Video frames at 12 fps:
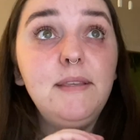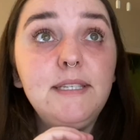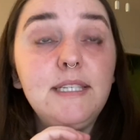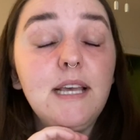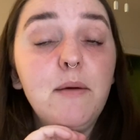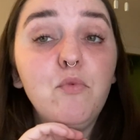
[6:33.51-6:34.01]

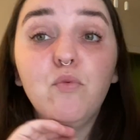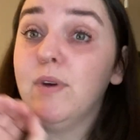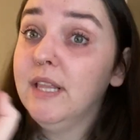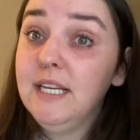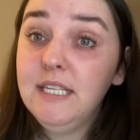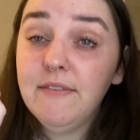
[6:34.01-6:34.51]
Some
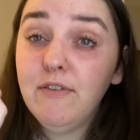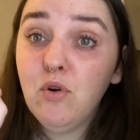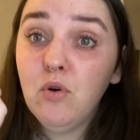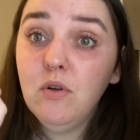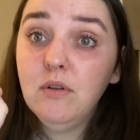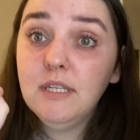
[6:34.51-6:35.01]
really
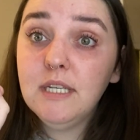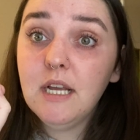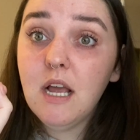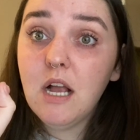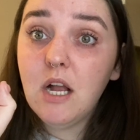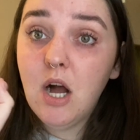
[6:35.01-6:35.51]
difficult
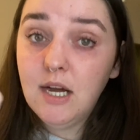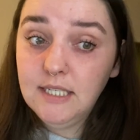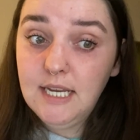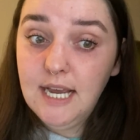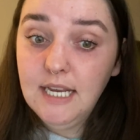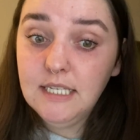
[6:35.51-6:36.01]

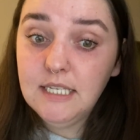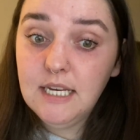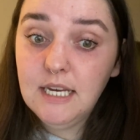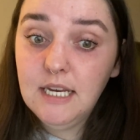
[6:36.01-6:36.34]
content,